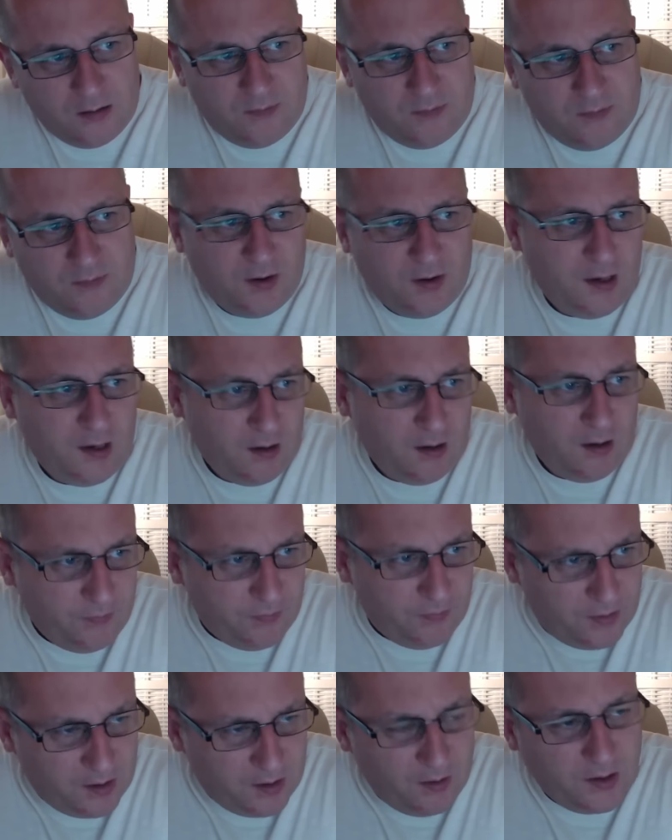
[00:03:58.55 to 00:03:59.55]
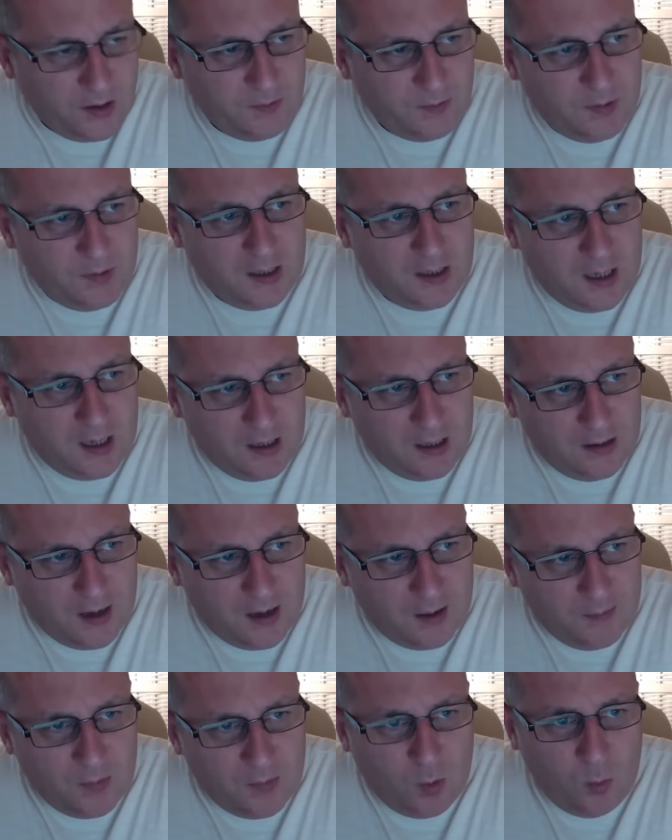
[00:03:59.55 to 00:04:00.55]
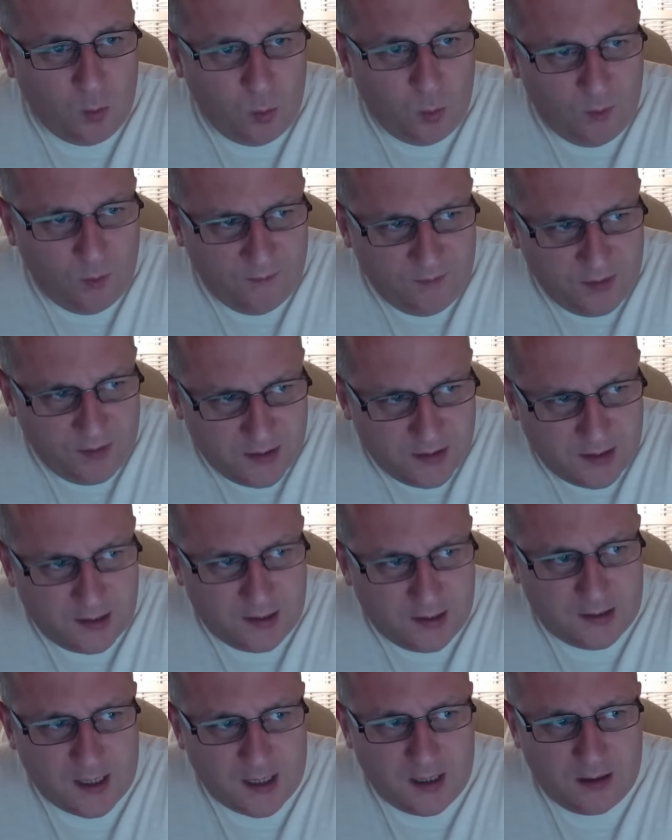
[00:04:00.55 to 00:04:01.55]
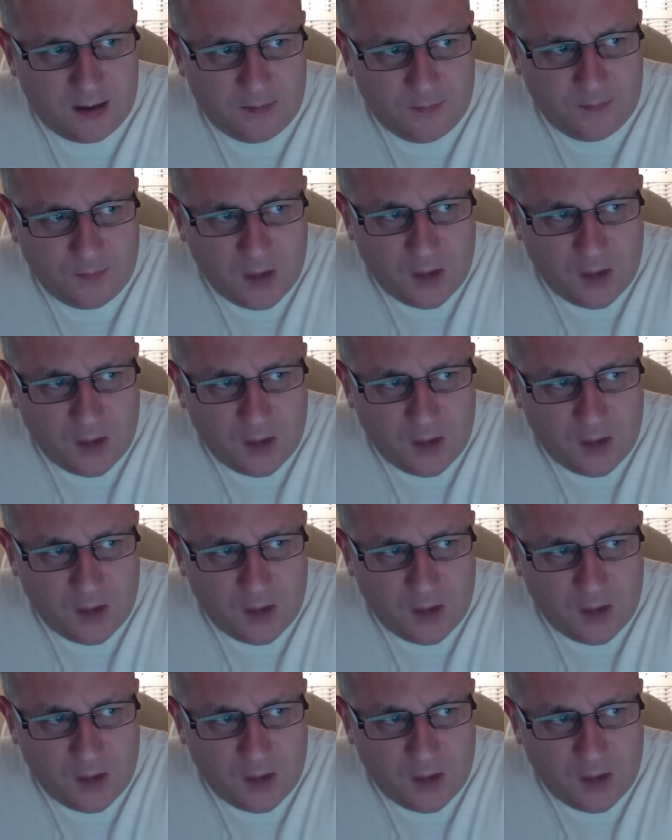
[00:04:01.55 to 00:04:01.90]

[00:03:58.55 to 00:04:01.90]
funny enough, the guy's been kidnapped visiting